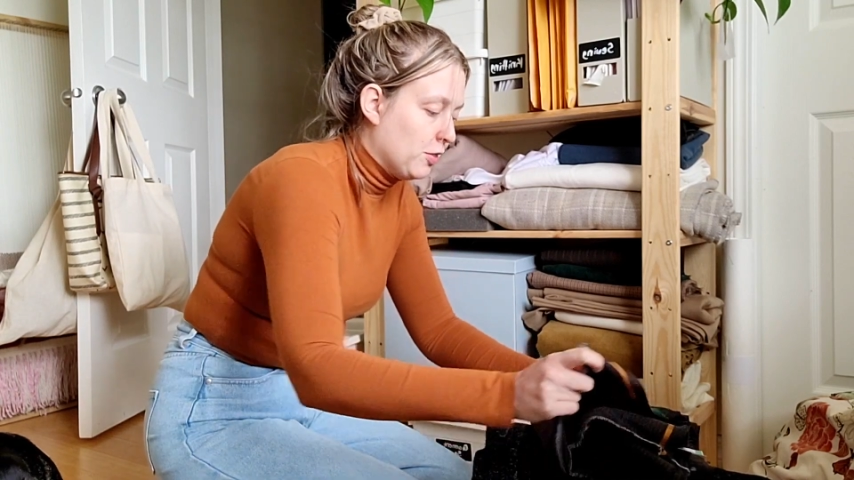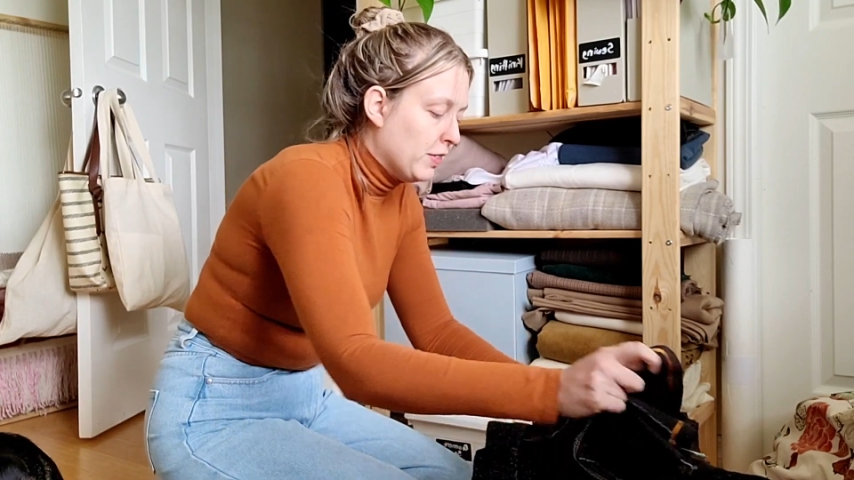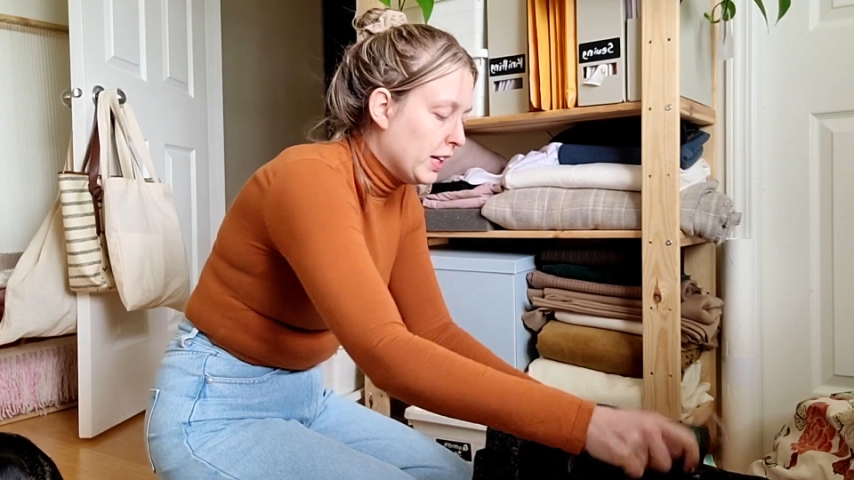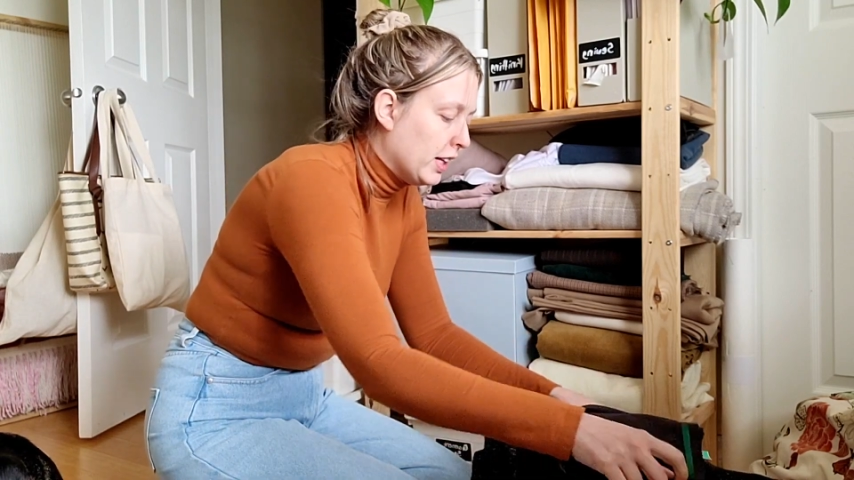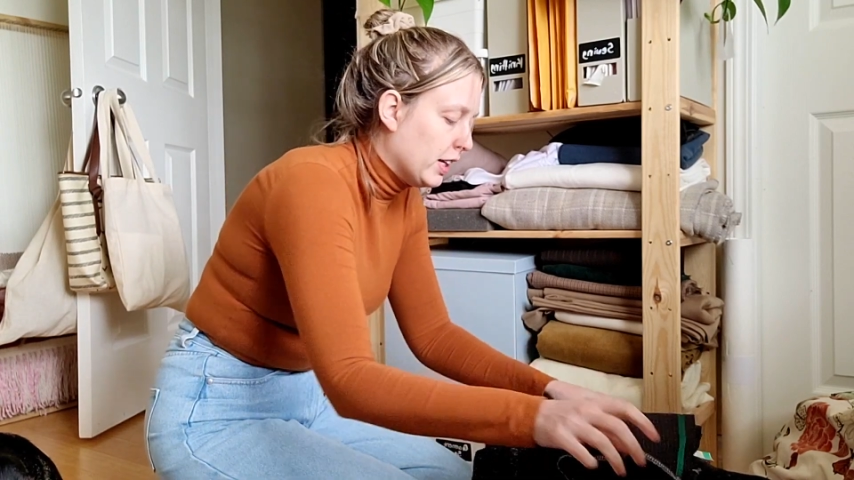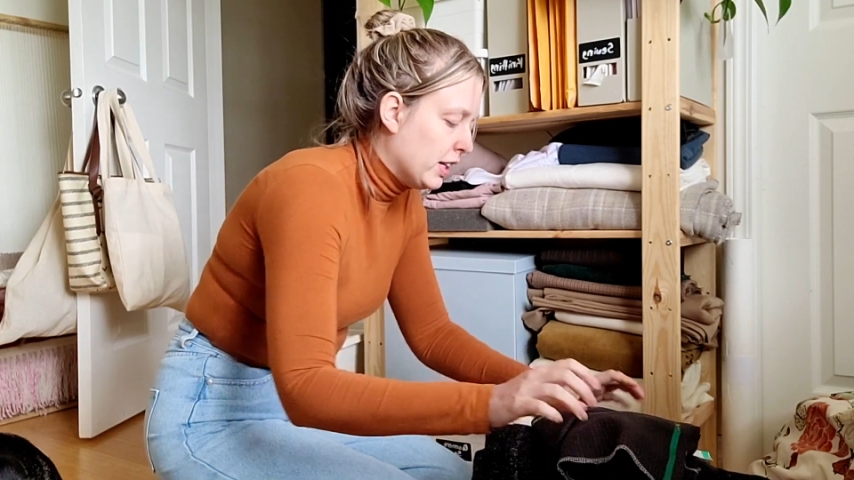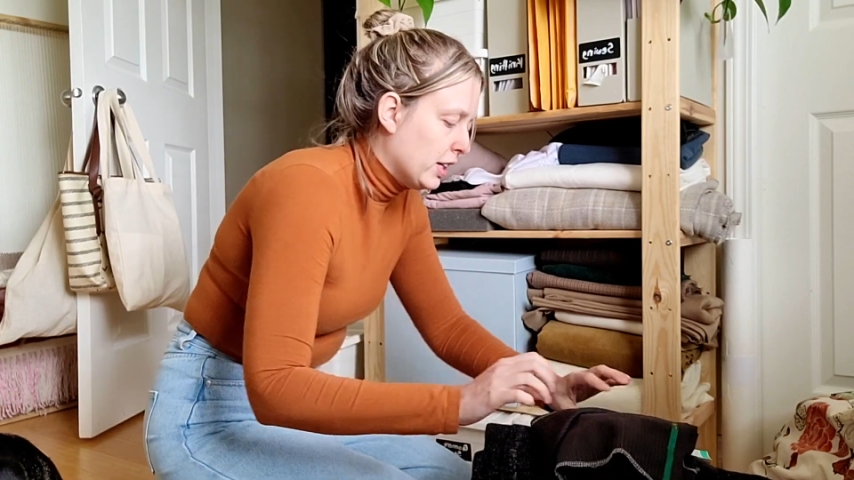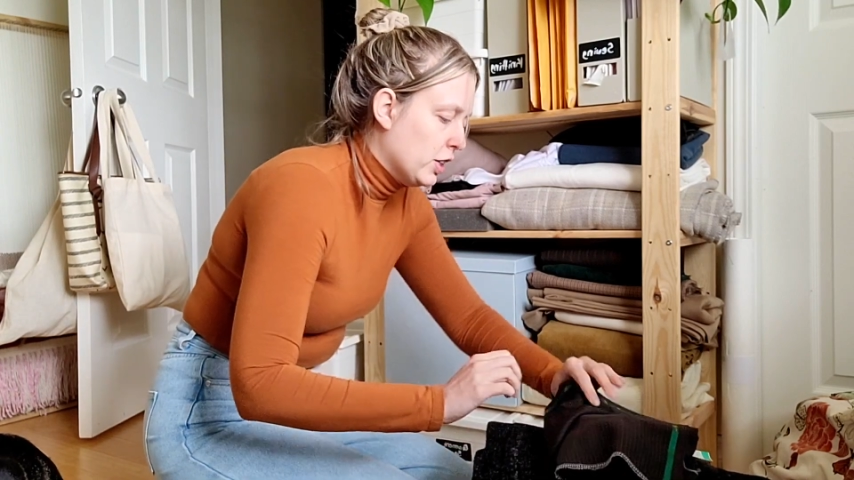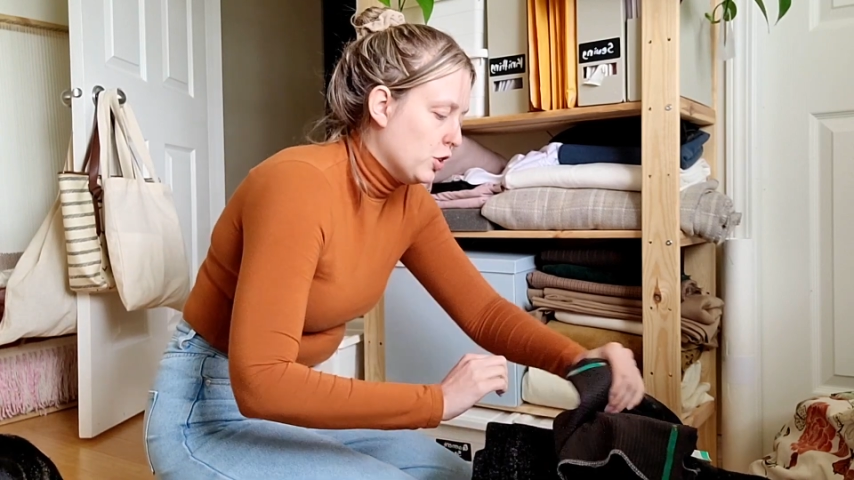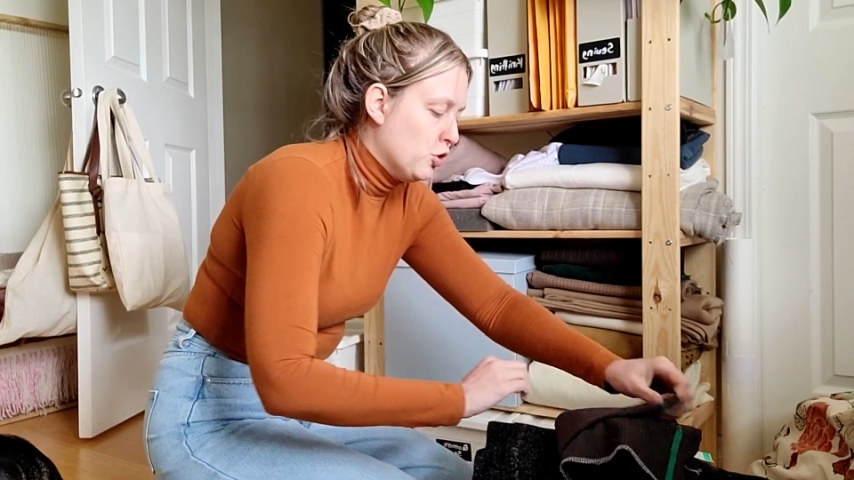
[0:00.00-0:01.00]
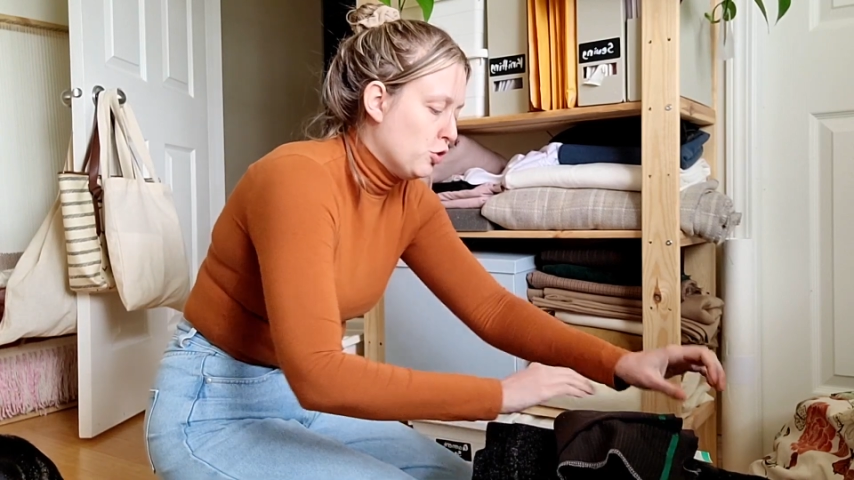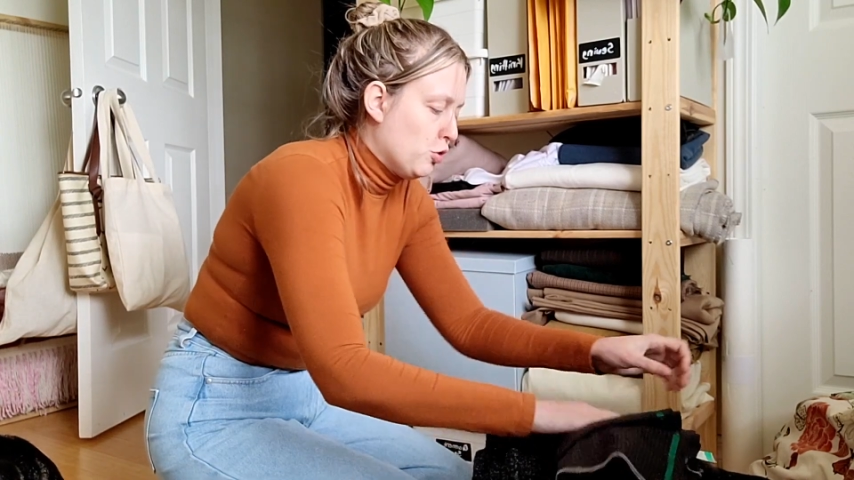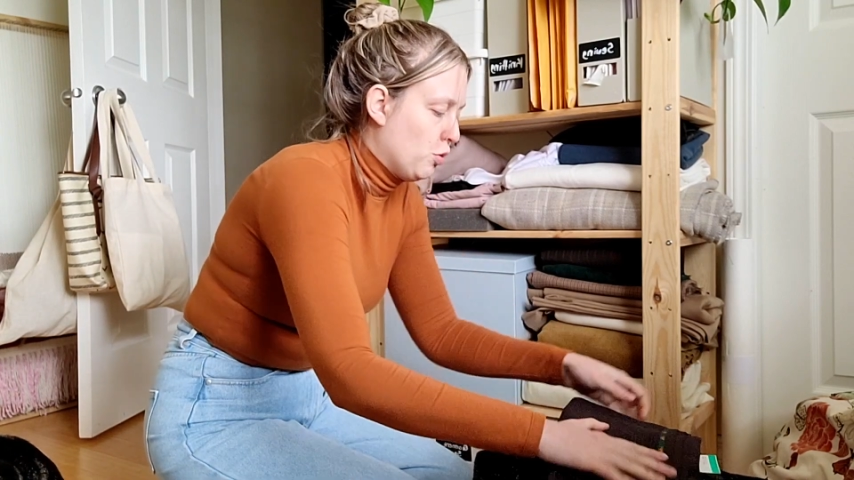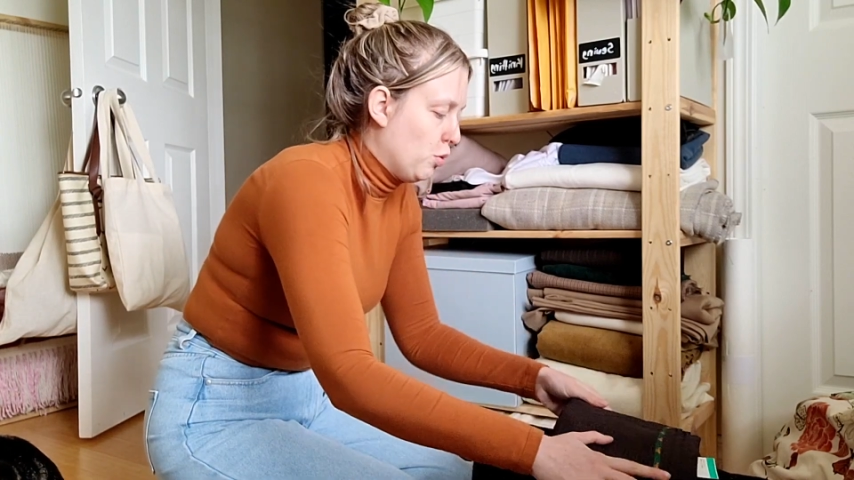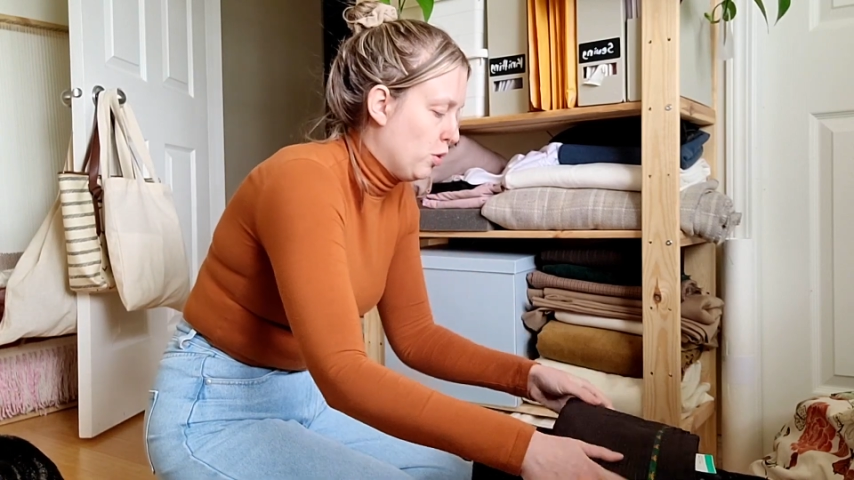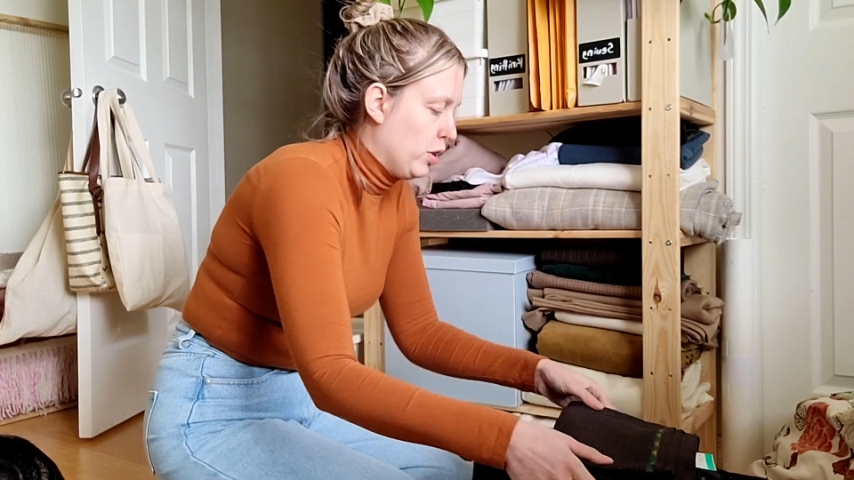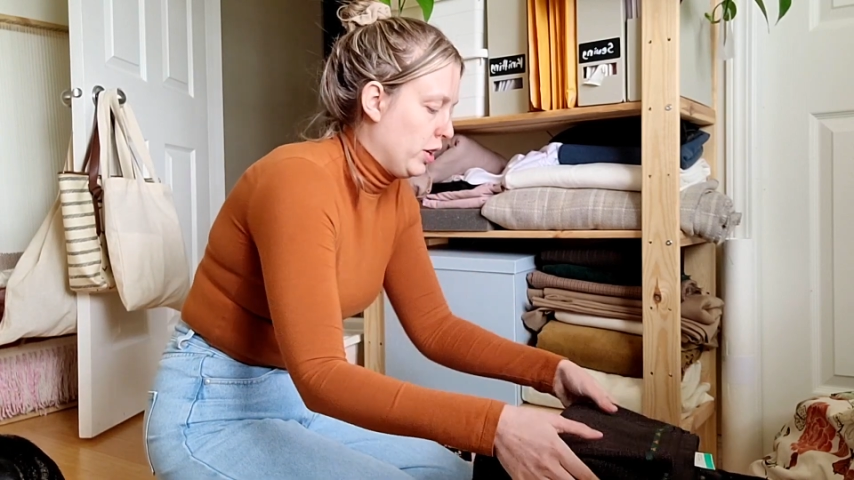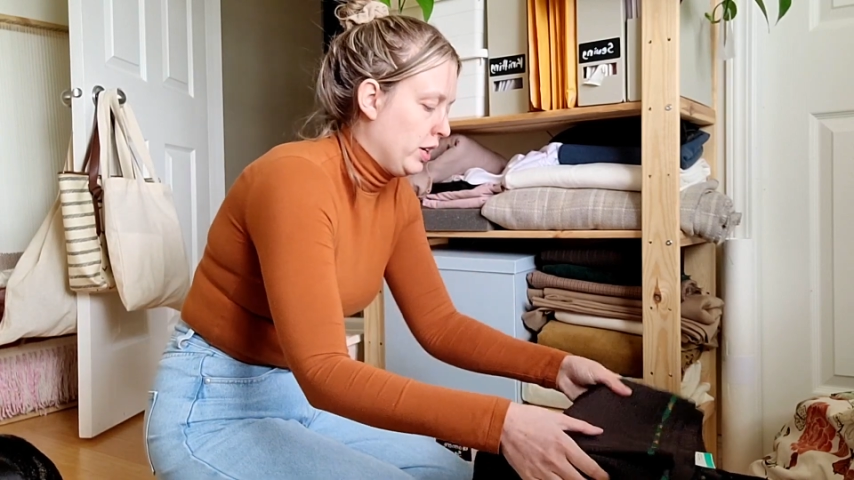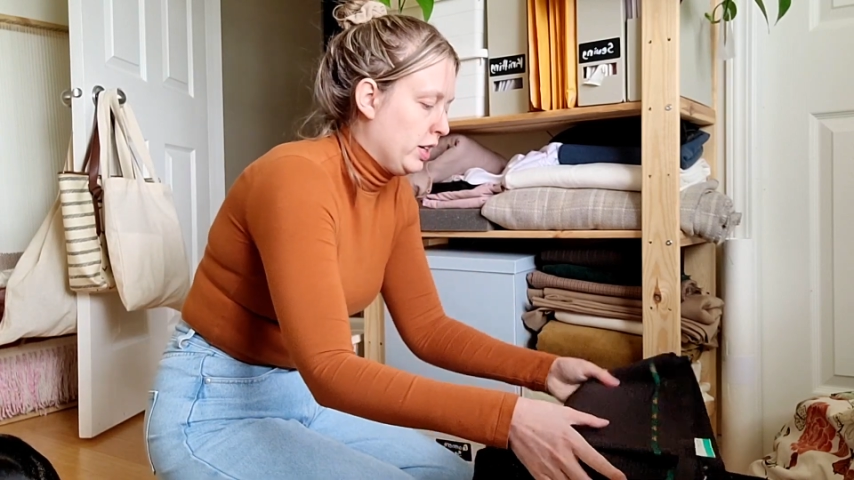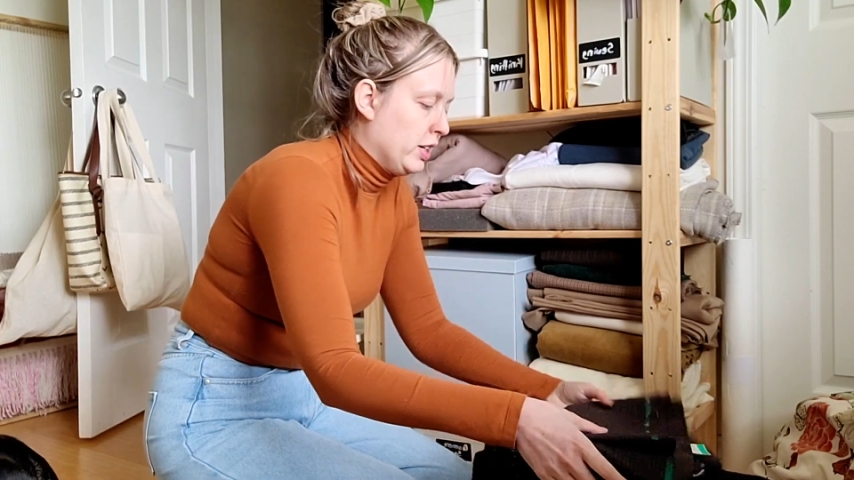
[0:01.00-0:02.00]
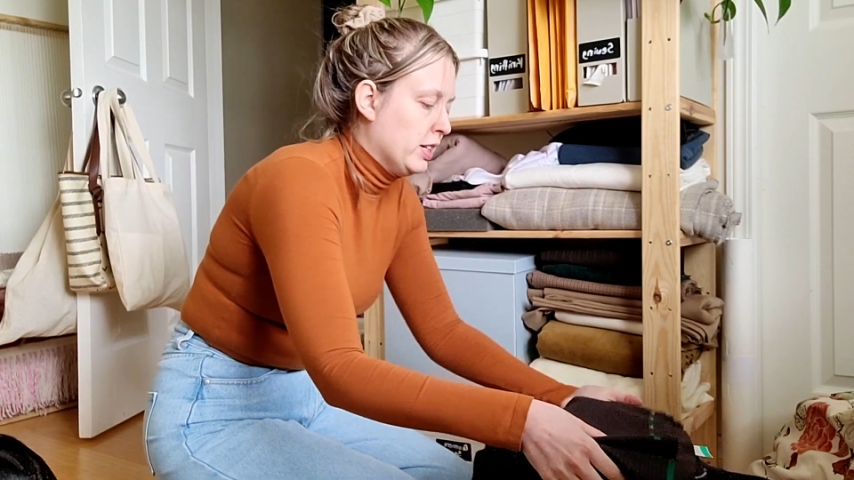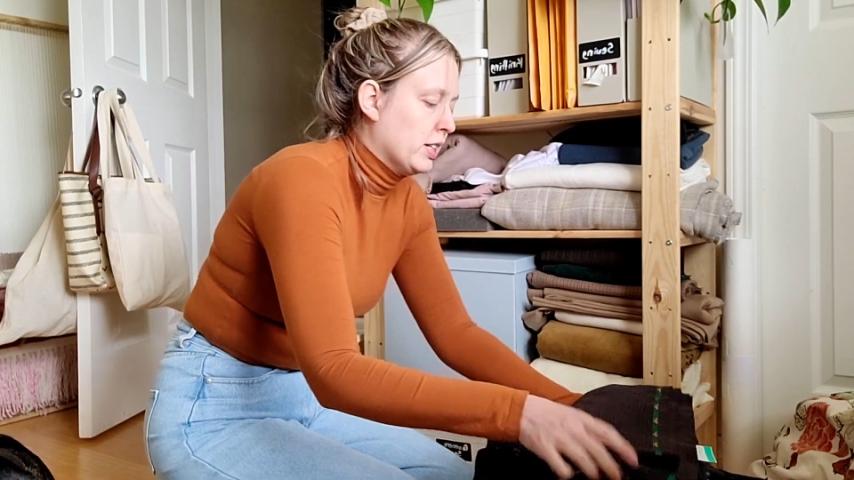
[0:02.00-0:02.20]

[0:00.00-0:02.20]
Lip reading: Village or